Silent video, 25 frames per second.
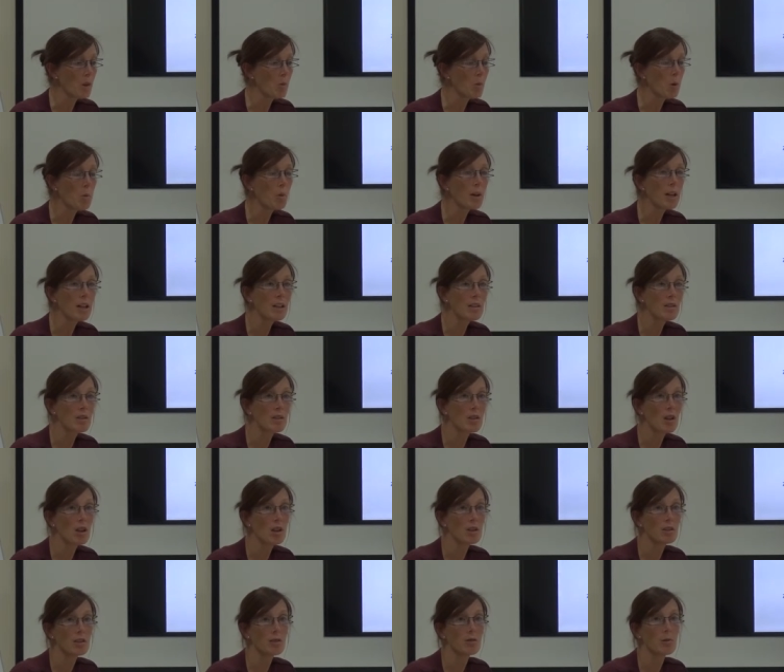What we're going to
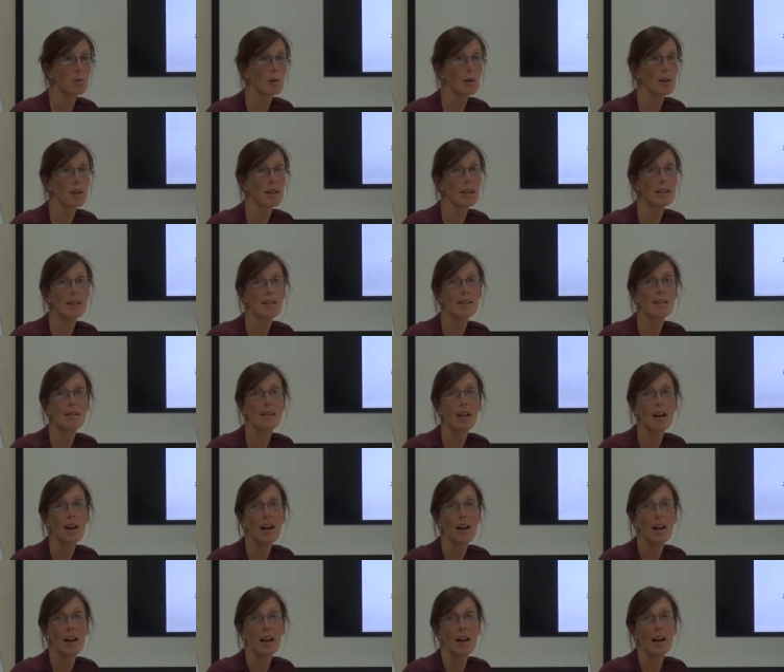start off with is
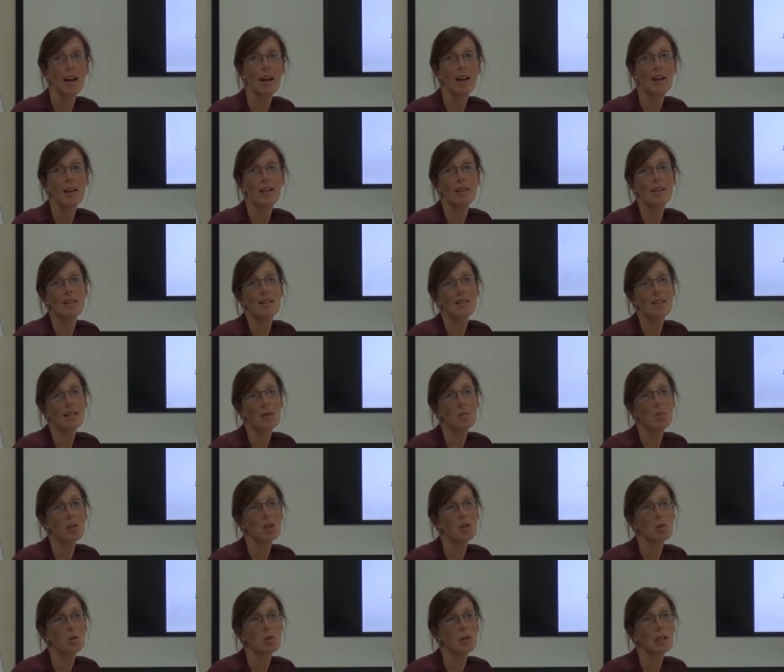
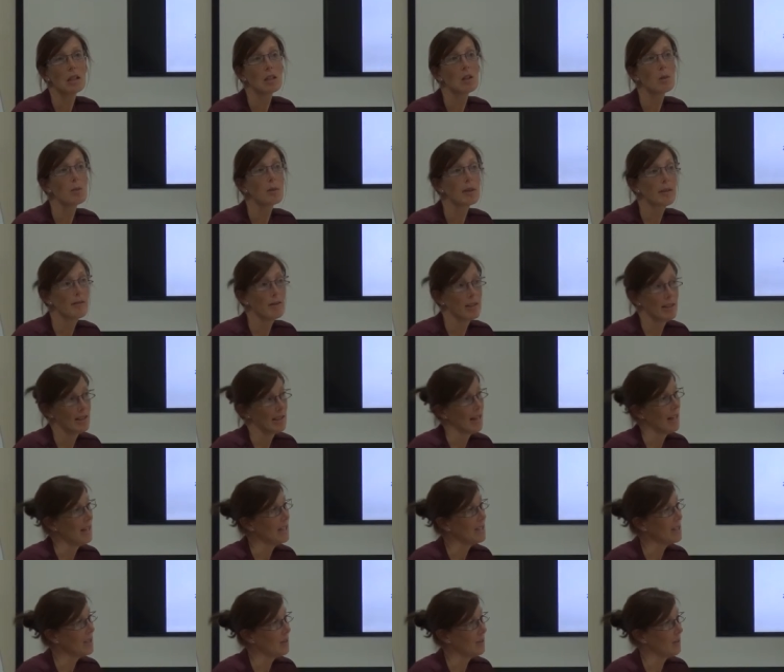similar to a little bit of a
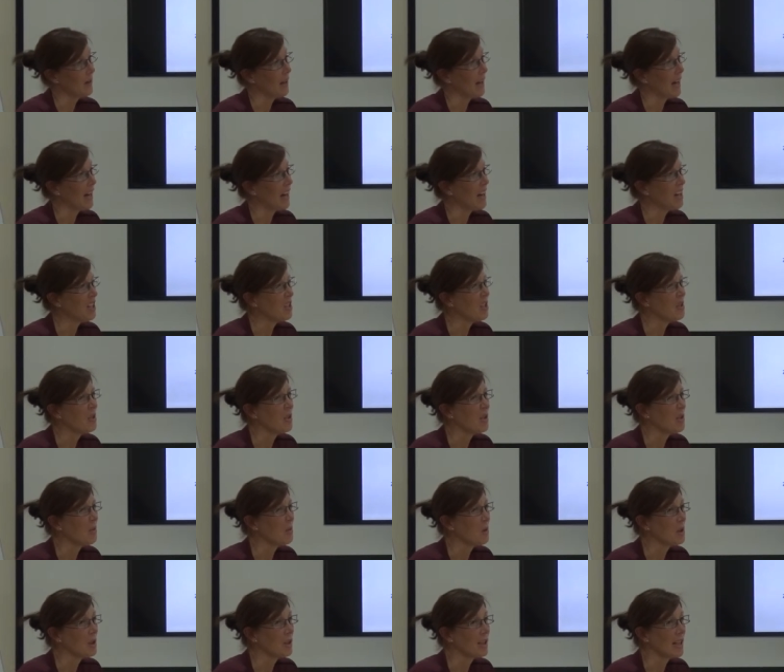test, but I hate using
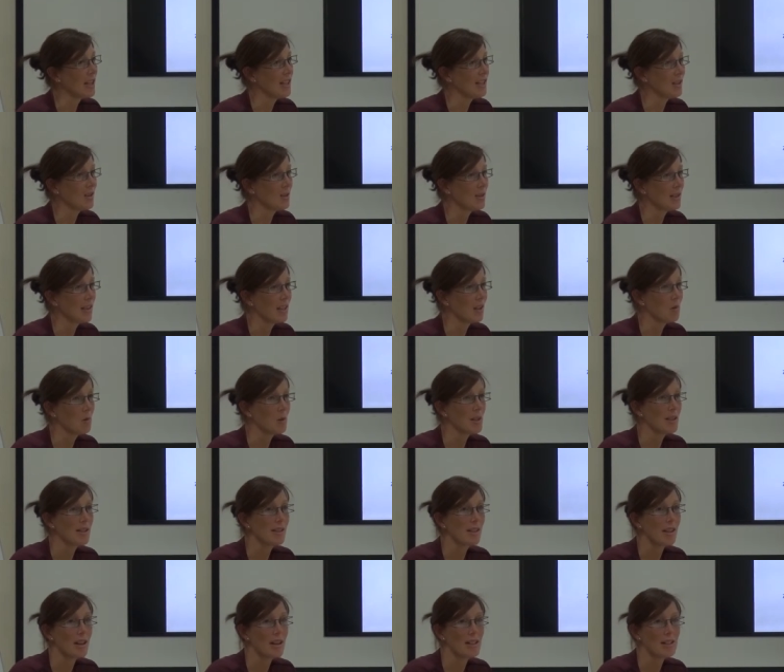the word test because that
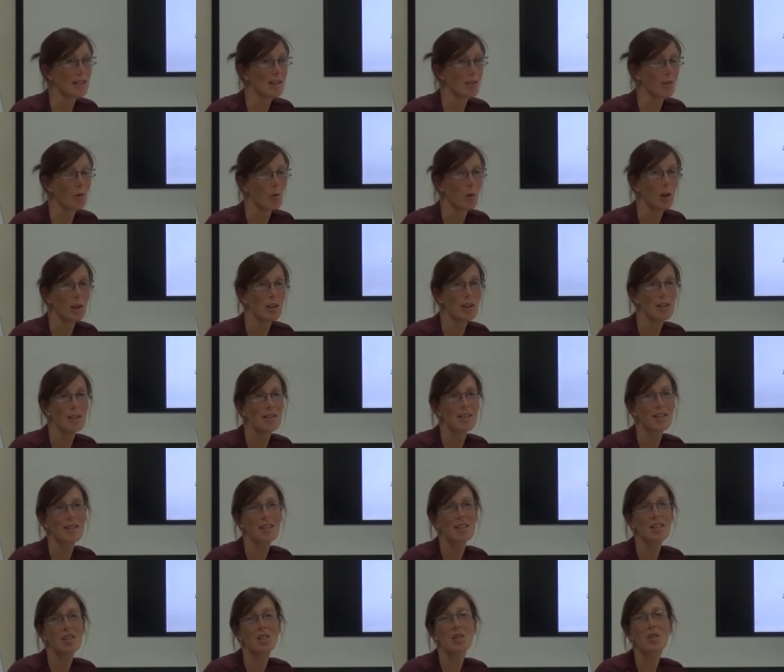always scares everyone. This
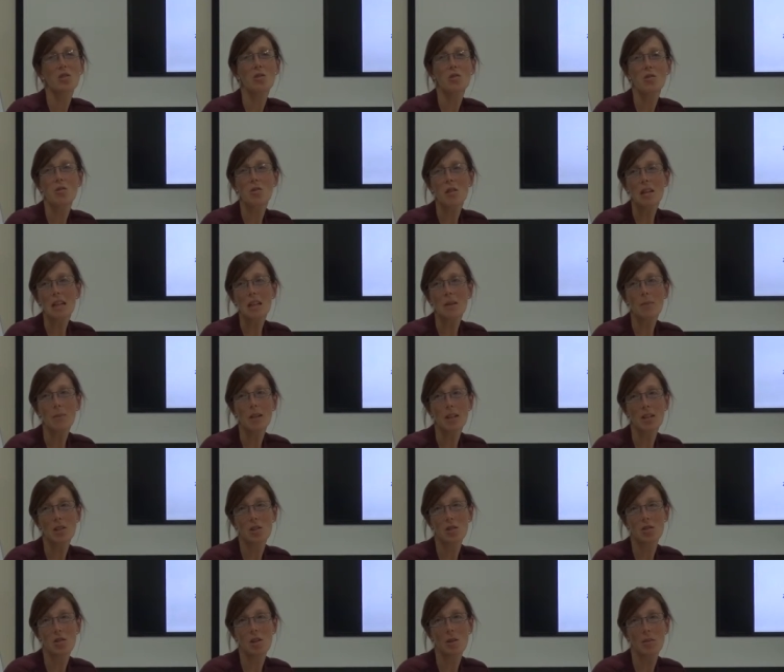is extremely,
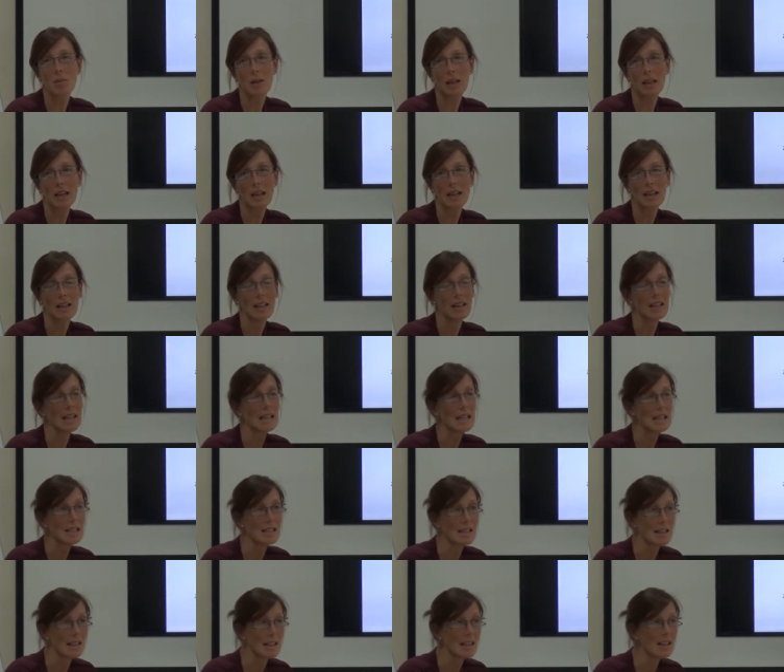extremely
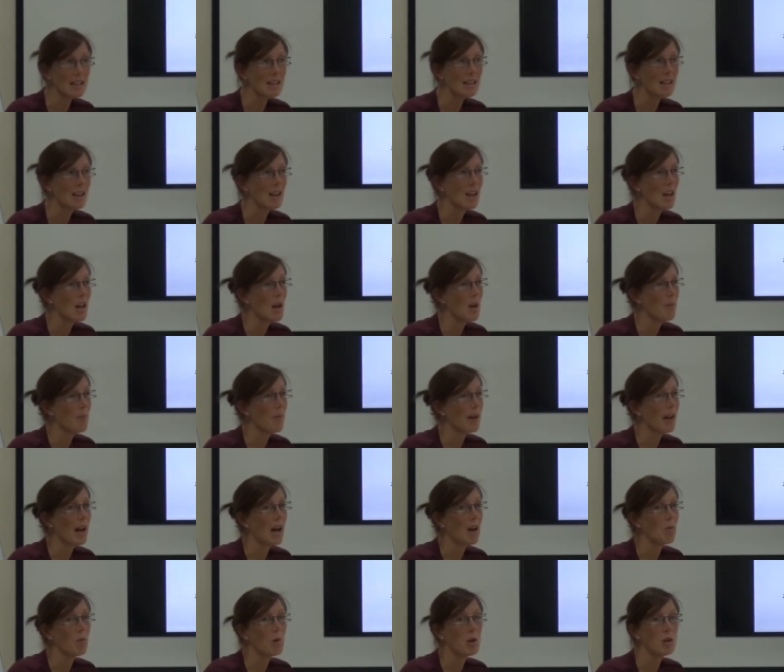easy,
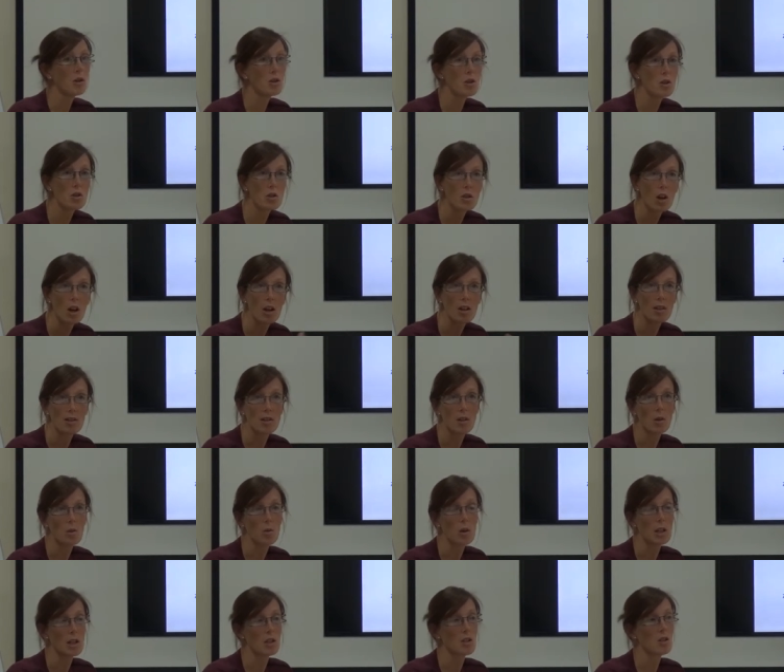but I want you to ask
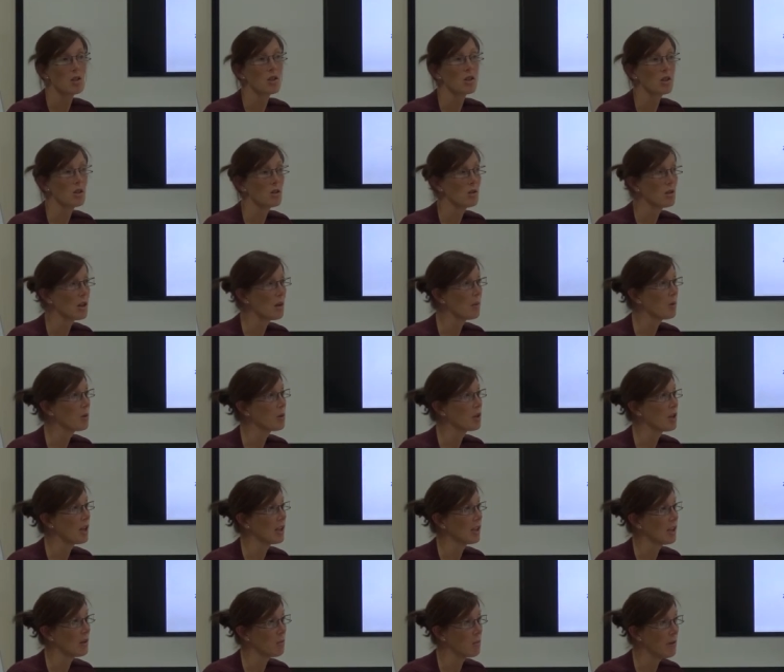the questions to double
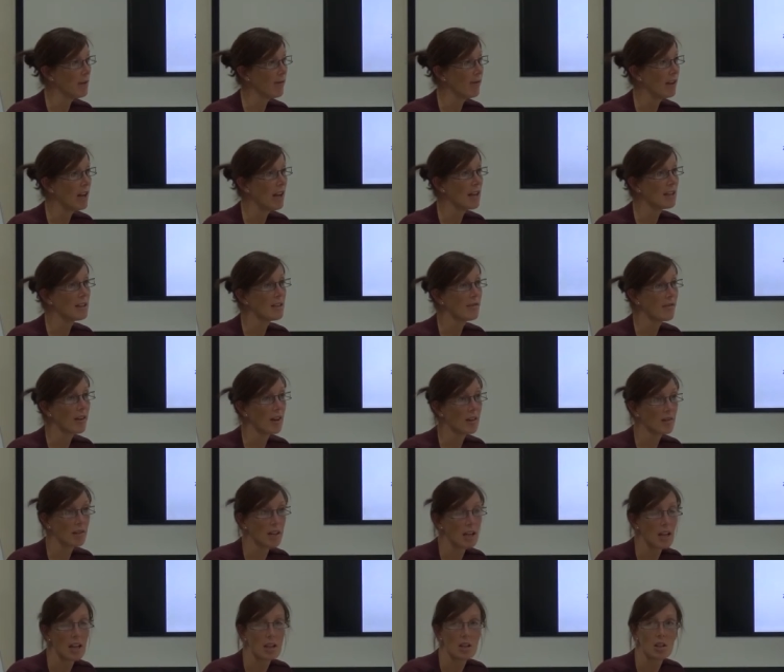check that we've laid the
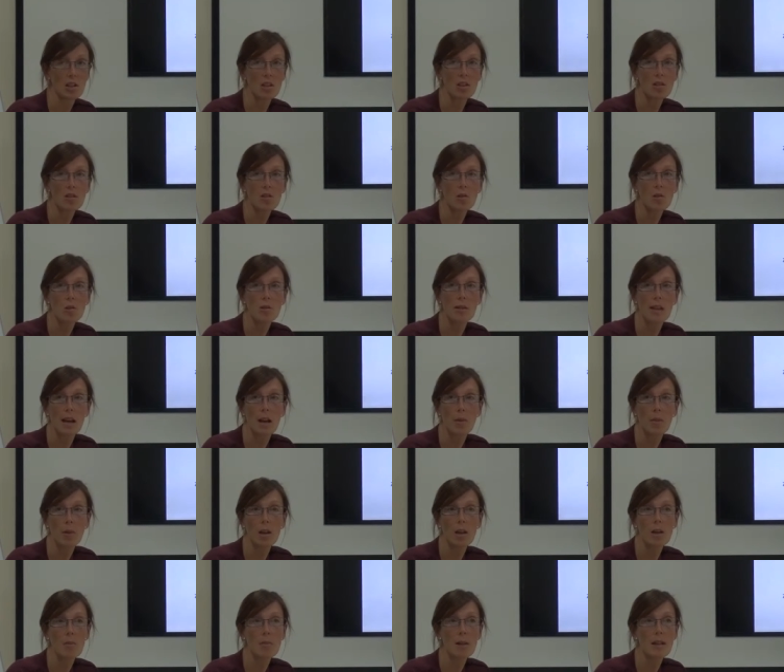foundation because
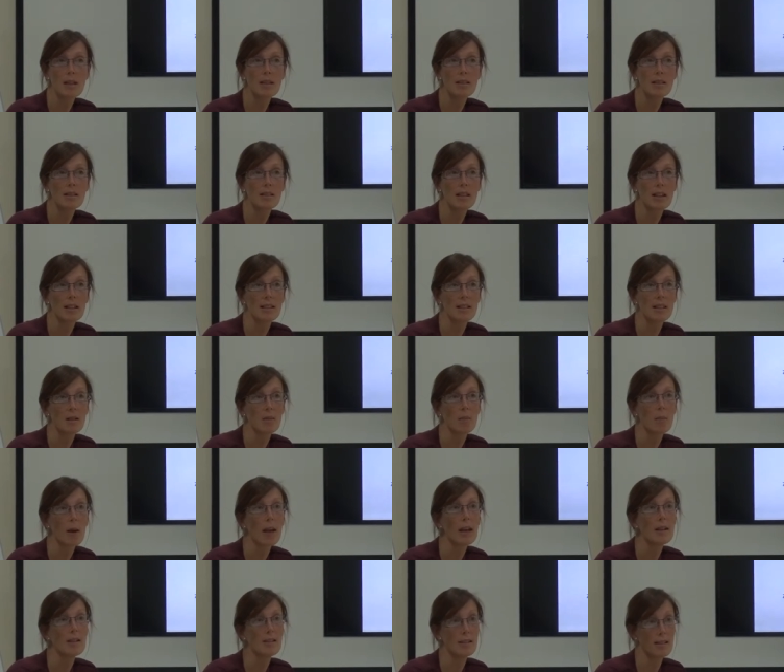I'm going to be discussing
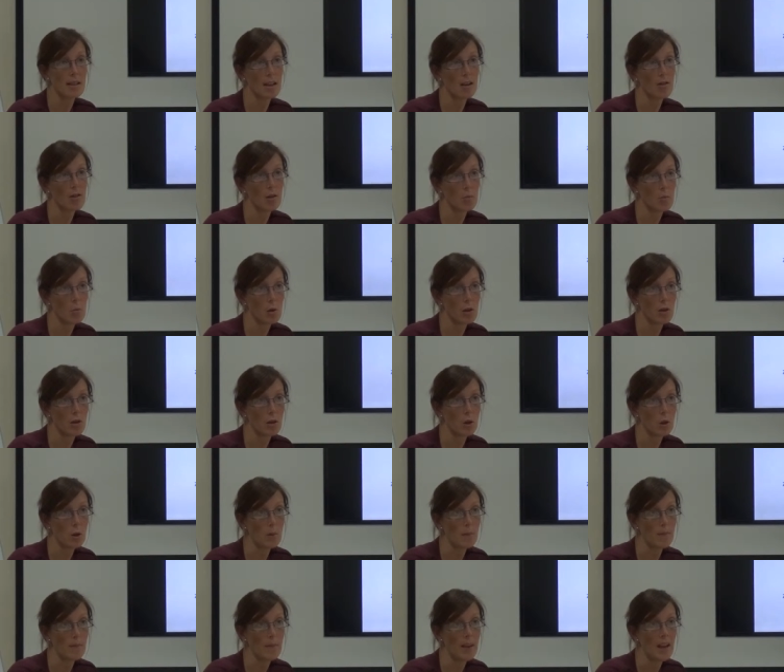Bayes' theorem with
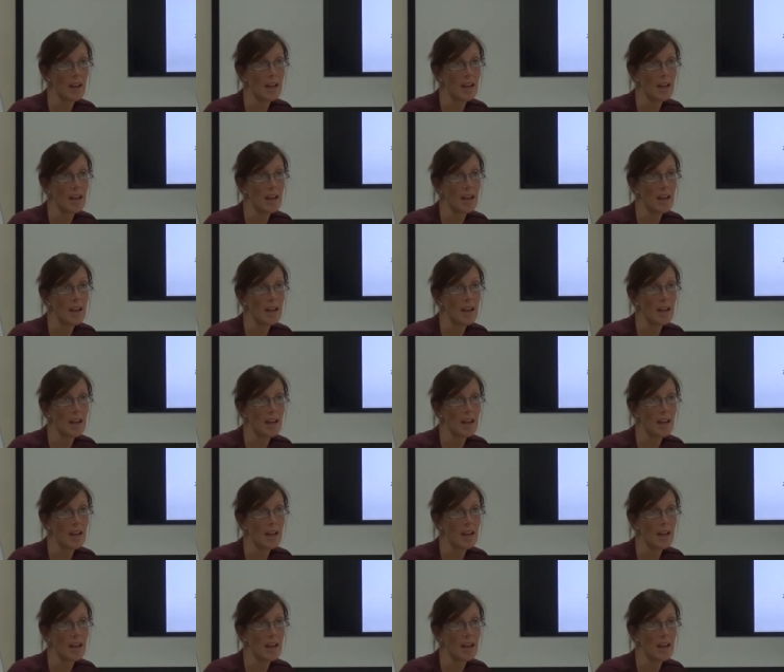you.